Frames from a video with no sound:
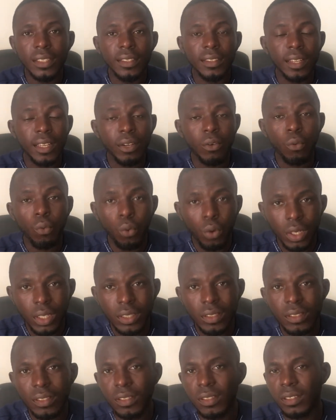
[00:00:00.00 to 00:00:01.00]
The
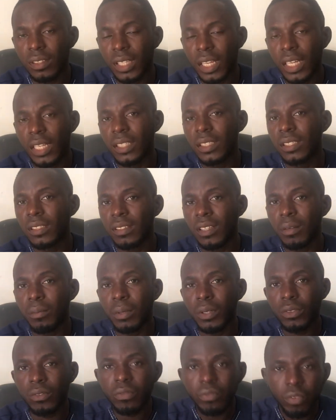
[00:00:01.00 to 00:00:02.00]
quality titan is
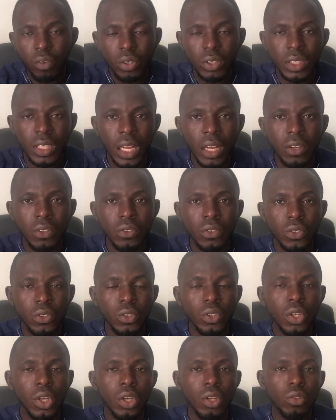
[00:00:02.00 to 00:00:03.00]
about 4,000
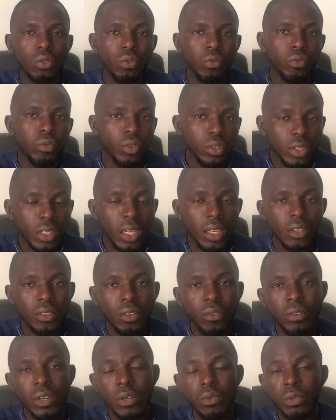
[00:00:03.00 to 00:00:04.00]
to
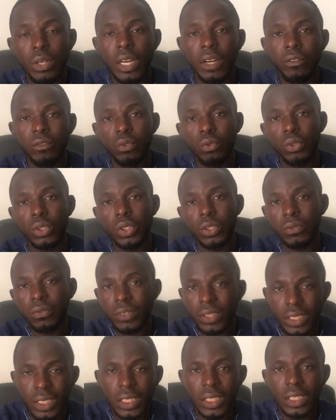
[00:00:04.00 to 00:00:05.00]
4,500. We have the one of
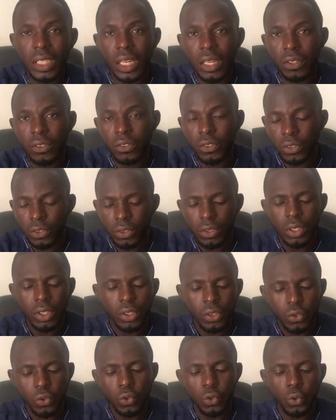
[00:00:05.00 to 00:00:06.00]
3,000,
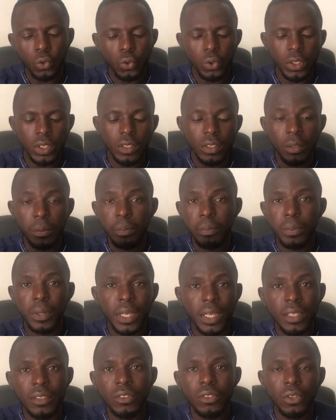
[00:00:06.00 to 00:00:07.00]
so it
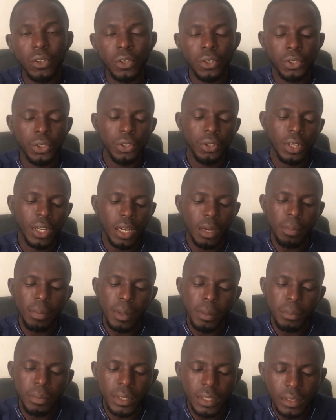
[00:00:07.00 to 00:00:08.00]
depends on your
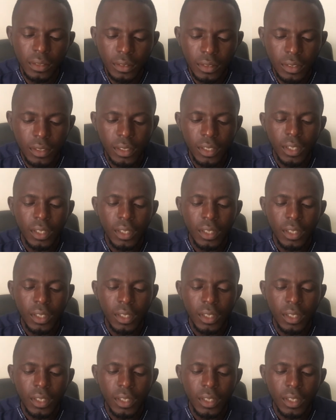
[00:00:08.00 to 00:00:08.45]
capability.